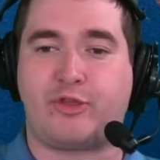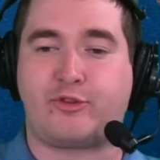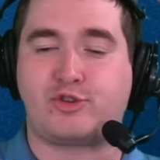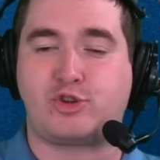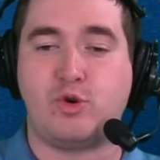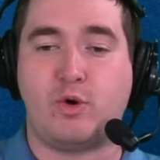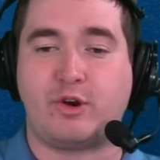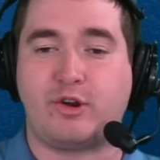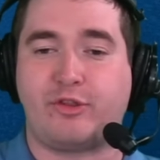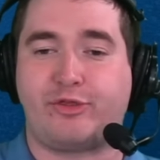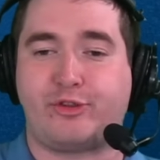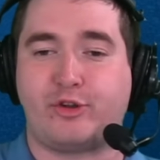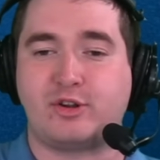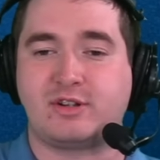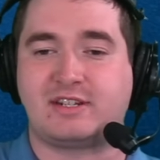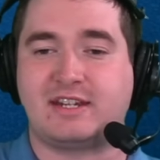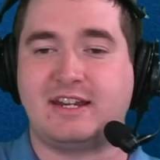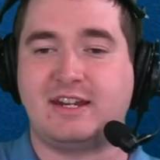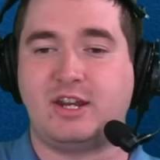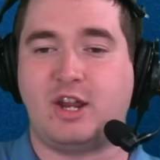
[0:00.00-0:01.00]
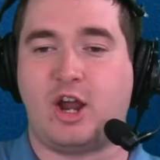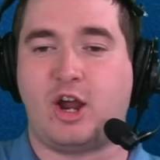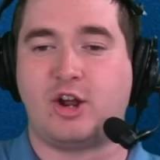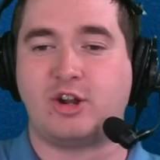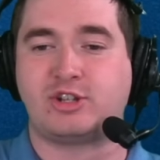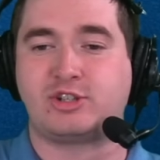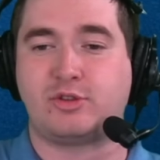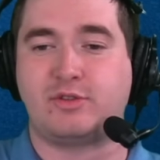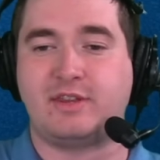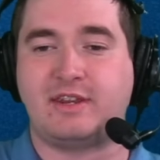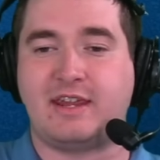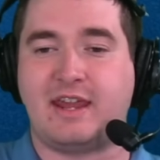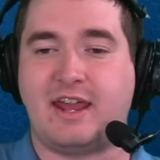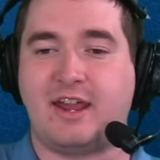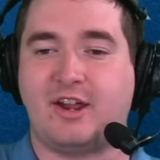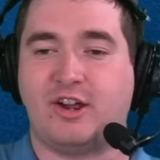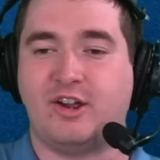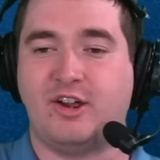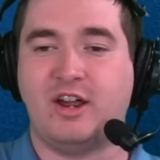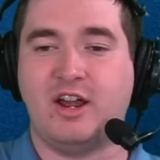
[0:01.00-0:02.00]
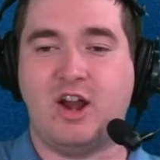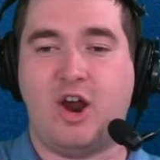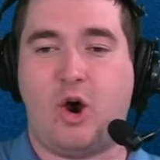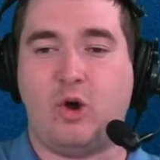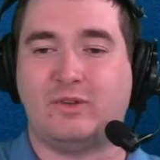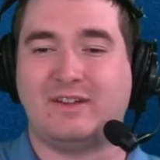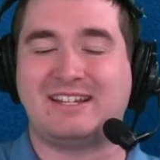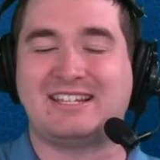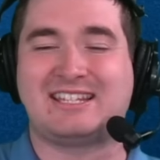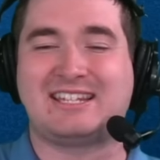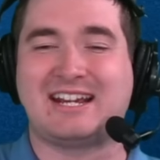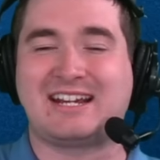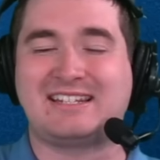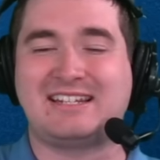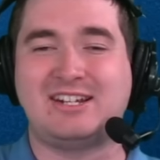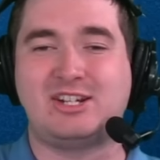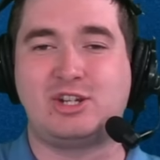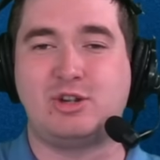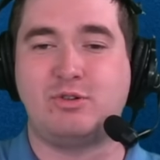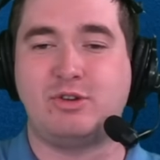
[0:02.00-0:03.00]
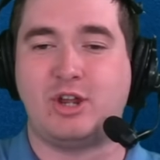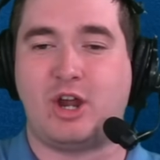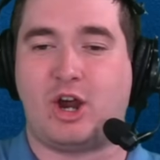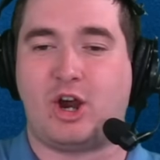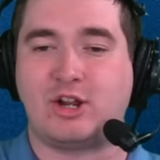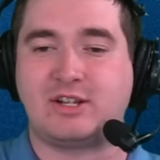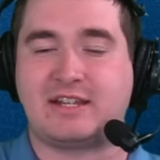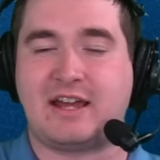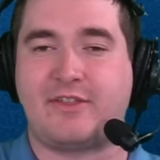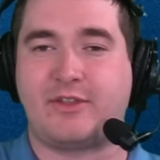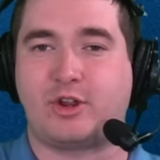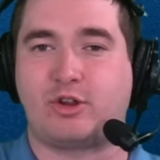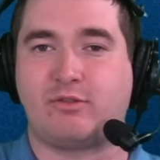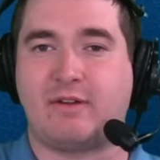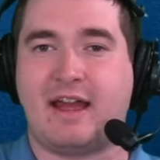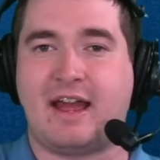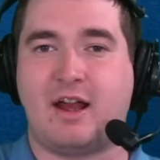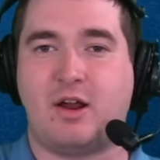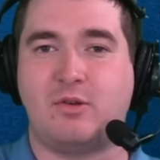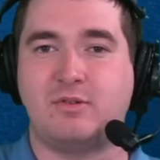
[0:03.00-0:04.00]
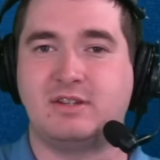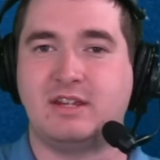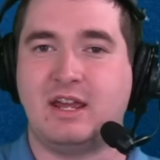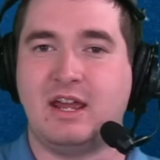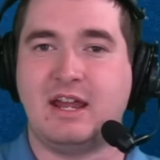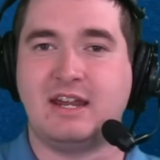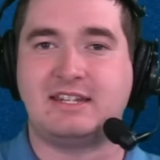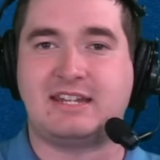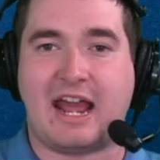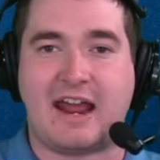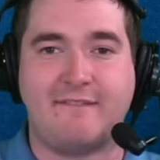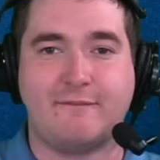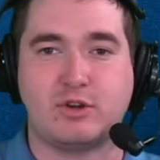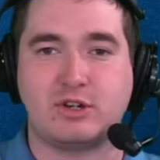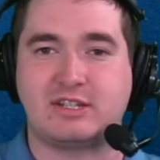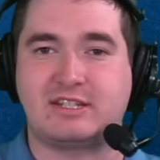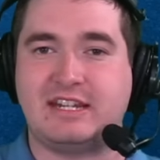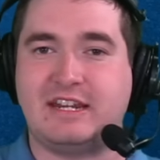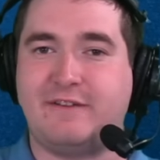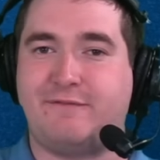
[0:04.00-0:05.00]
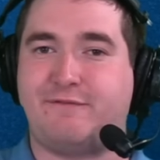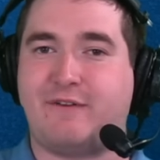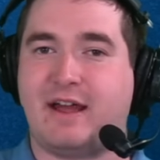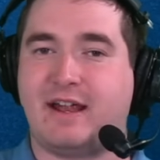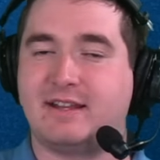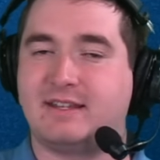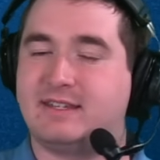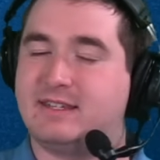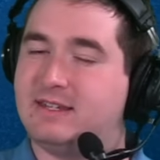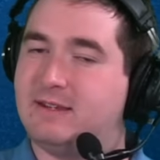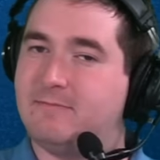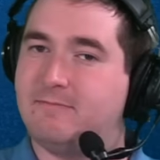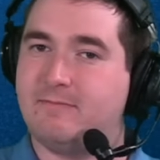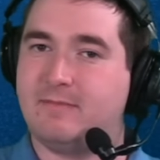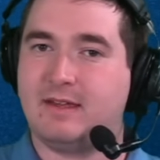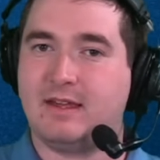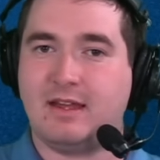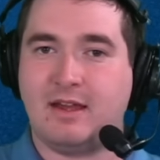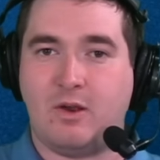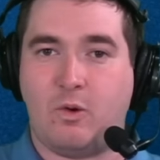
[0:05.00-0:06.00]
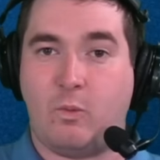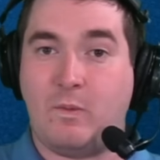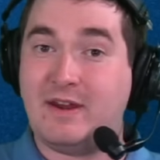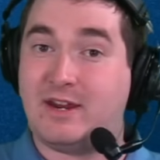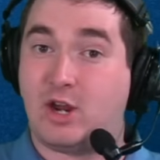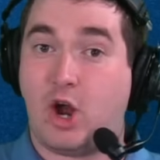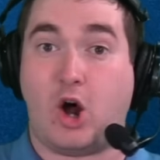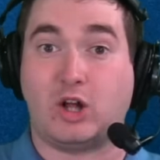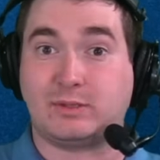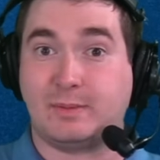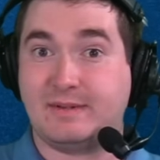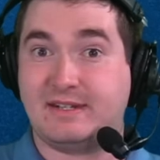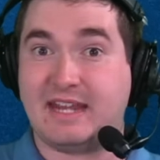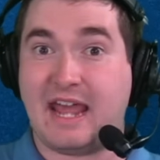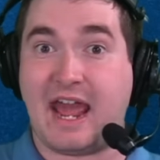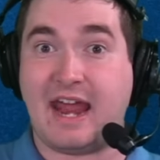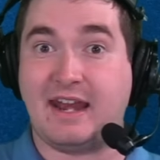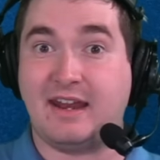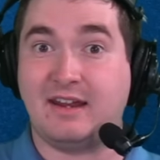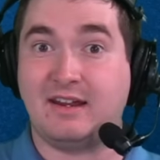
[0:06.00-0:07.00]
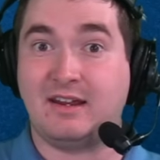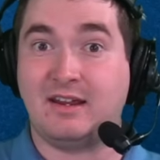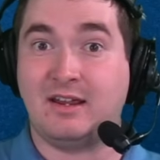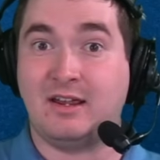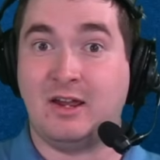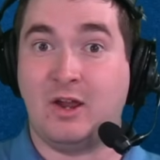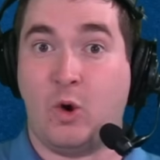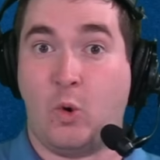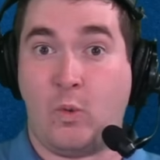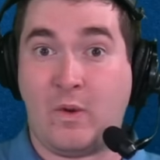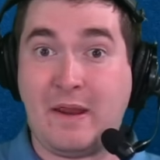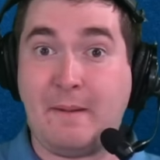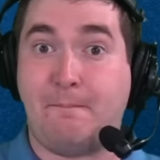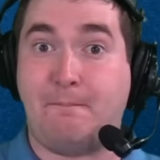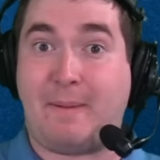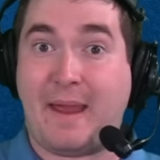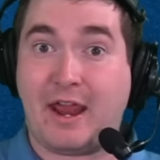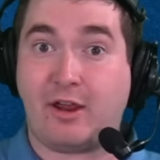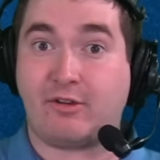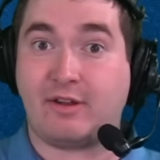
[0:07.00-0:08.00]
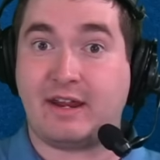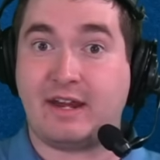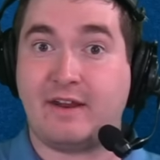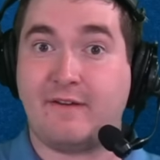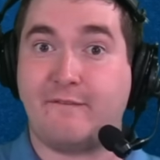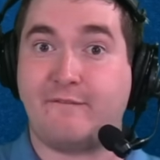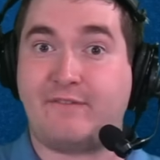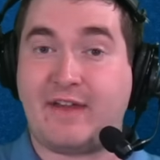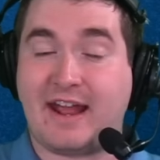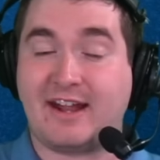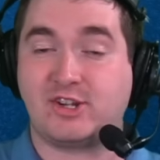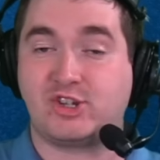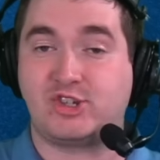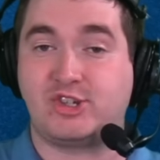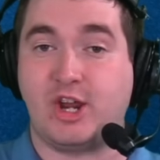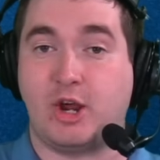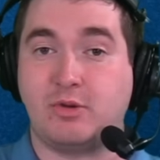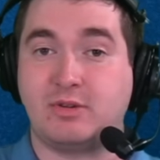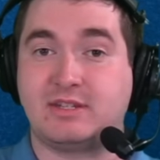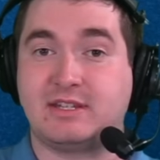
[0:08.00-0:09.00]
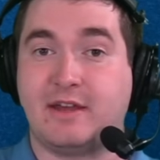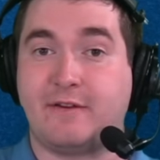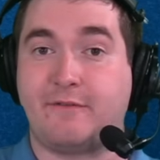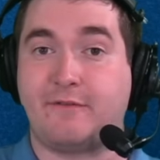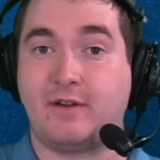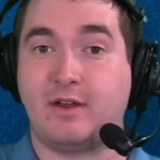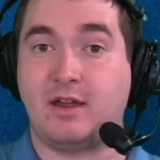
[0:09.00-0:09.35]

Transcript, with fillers: 213 yards through the air, only 62 yards on the ground. Denver's defense, we called him dead. We buried Vance Joseph.